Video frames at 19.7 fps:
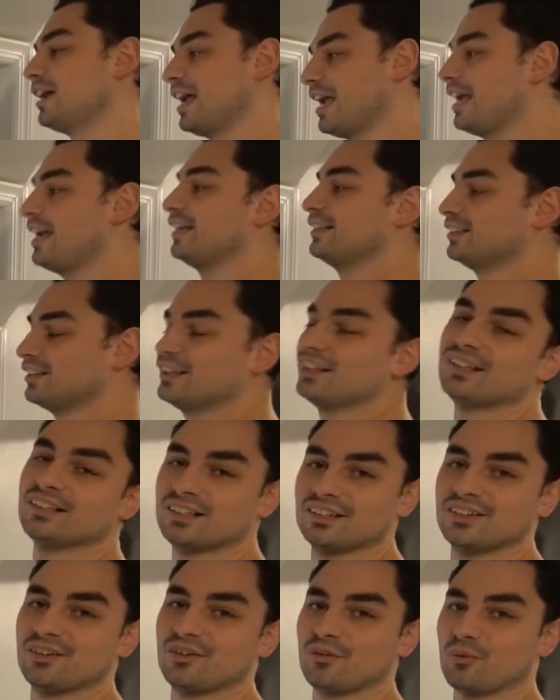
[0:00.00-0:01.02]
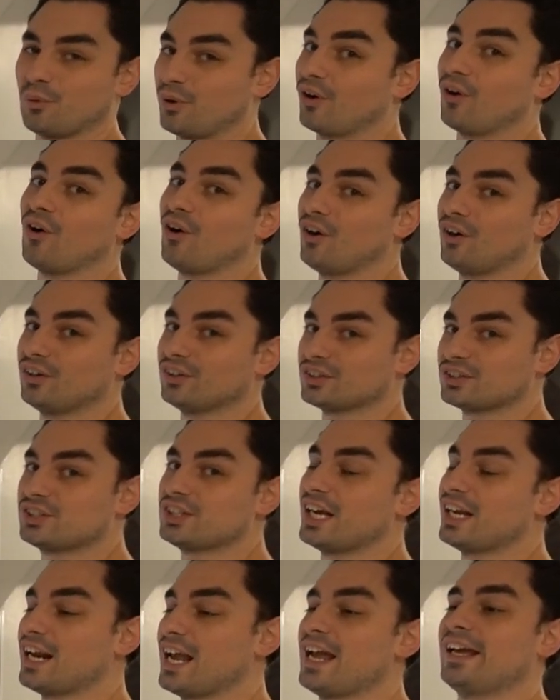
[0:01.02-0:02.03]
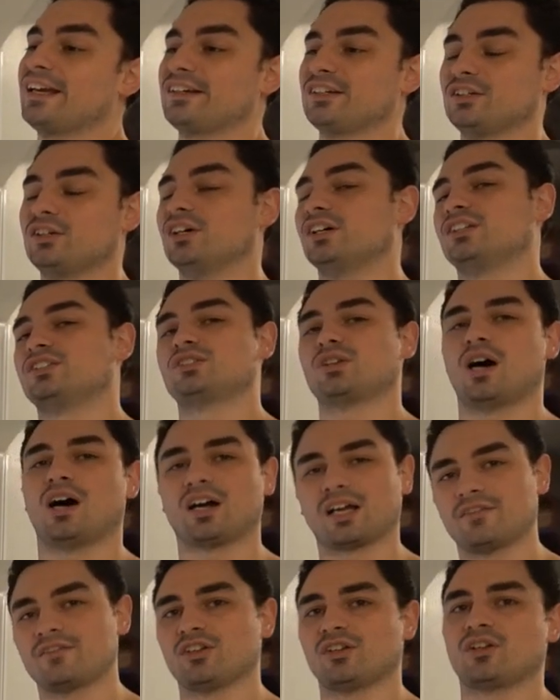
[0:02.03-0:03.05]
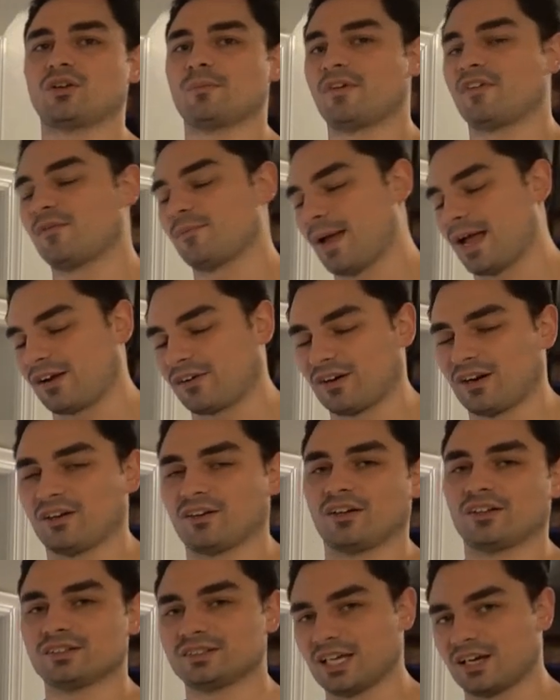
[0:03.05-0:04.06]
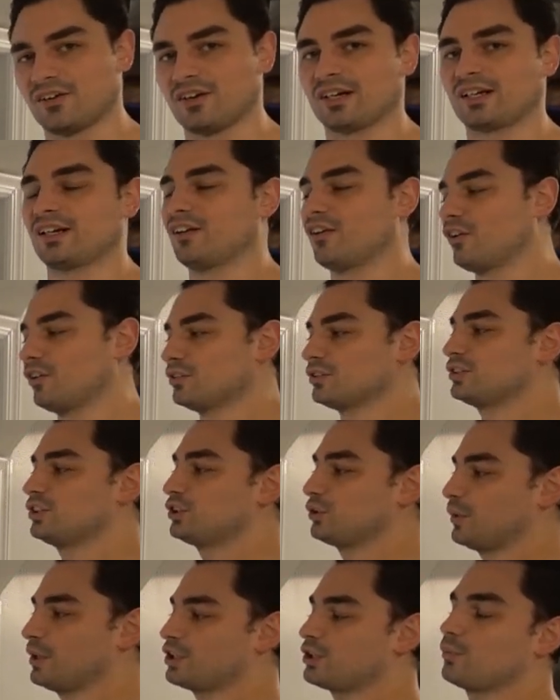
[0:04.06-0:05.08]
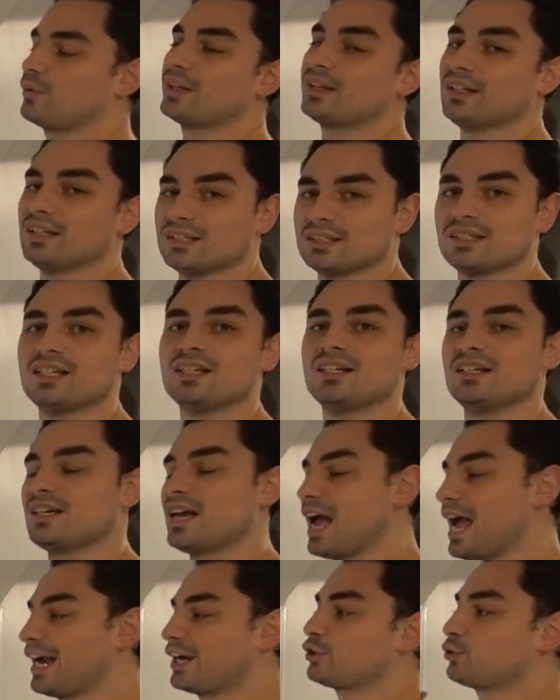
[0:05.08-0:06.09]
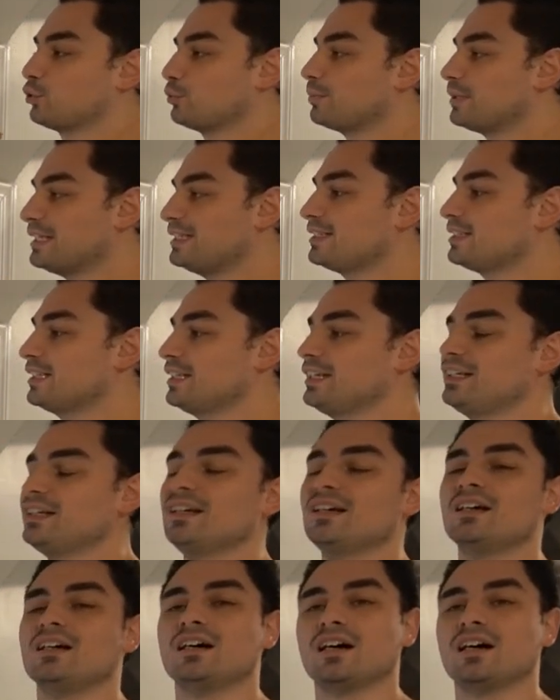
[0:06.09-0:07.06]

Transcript: and we're all set and good. So I'll give you a little bit of background on Derek and the whole situation with this actual PC.